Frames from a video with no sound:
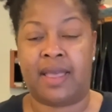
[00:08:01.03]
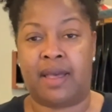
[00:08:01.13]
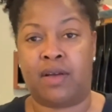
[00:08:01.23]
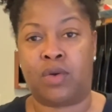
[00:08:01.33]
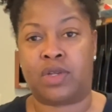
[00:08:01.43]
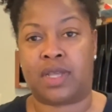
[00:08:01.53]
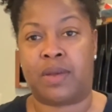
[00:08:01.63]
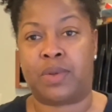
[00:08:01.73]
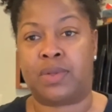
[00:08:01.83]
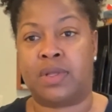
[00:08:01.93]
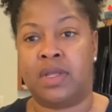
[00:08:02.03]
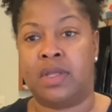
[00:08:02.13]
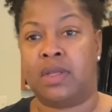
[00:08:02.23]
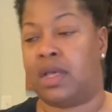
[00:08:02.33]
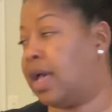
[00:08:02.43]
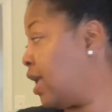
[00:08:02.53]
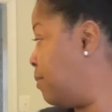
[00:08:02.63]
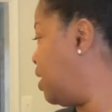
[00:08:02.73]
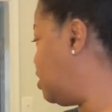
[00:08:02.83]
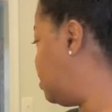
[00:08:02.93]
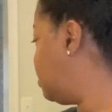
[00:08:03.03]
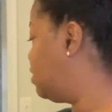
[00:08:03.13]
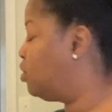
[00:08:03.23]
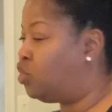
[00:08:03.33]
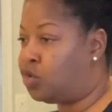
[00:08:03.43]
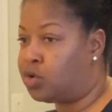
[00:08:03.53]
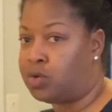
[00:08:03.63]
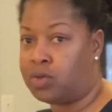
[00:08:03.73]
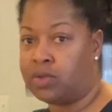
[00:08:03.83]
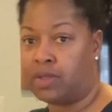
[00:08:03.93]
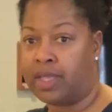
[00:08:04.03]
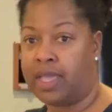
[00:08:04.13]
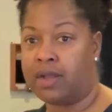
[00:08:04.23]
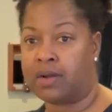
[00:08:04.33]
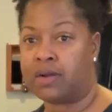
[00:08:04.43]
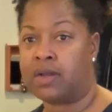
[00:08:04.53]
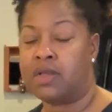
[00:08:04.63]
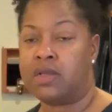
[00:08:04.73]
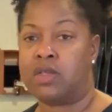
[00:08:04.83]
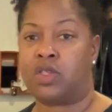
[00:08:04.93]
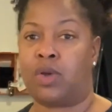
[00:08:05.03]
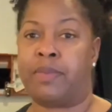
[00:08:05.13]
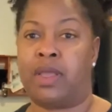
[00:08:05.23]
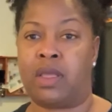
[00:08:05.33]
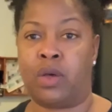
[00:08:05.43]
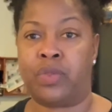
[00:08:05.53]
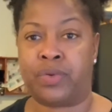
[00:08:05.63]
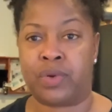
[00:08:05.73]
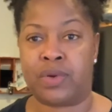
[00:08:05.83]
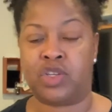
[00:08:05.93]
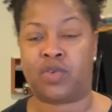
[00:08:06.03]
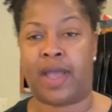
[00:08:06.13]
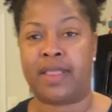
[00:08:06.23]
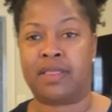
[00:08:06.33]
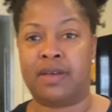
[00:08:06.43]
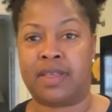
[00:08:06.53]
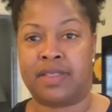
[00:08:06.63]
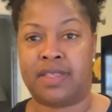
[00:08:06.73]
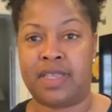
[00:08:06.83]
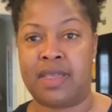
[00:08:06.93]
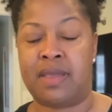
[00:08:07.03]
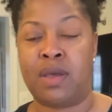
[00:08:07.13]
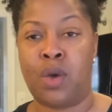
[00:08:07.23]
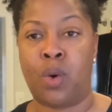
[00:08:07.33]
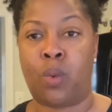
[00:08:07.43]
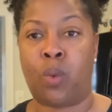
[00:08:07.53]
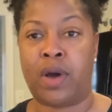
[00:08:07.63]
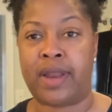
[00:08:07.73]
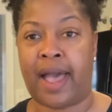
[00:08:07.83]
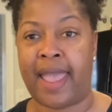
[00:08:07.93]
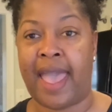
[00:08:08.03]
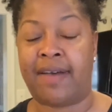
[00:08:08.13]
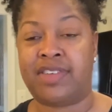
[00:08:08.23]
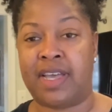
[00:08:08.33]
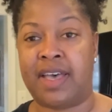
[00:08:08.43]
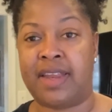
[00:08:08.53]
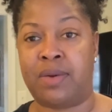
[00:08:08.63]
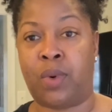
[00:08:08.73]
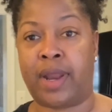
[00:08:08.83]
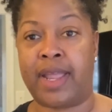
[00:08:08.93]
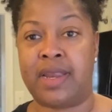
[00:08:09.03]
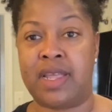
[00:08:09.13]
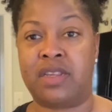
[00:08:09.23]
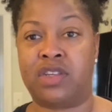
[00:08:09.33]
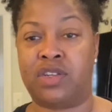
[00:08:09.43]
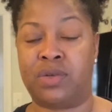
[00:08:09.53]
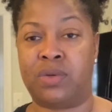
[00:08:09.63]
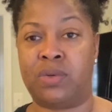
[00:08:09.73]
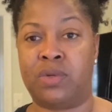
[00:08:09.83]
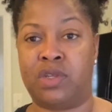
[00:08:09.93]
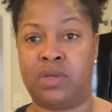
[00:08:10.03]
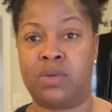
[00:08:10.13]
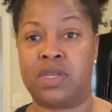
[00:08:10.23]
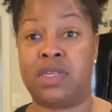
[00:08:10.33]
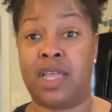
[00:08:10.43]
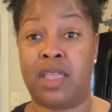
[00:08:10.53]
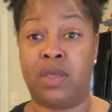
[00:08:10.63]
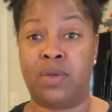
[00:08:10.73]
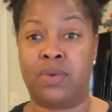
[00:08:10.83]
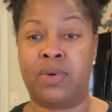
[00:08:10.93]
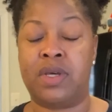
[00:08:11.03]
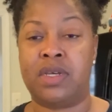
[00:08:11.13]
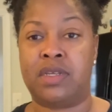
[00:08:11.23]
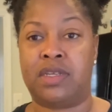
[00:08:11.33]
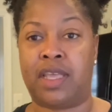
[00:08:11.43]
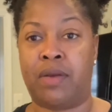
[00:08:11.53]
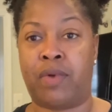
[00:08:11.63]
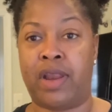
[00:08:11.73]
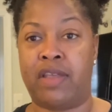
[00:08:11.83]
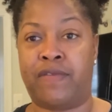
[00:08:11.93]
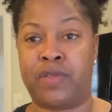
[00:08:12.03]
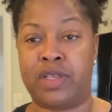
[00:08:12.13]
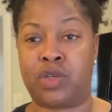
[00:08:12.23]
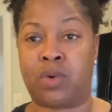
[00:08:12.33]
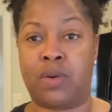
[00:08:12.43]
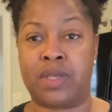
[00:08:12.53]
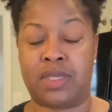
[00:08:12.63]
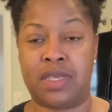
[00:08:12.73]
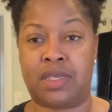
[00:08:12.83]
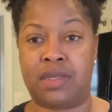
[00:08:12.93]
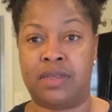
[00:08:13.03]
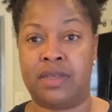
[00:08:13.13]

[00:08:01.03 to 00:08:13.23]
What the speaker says: Of course, I got my journal here, so I'm gonna go through and try and look and see what I have done and what I need to do to continue to get ready for this growing season.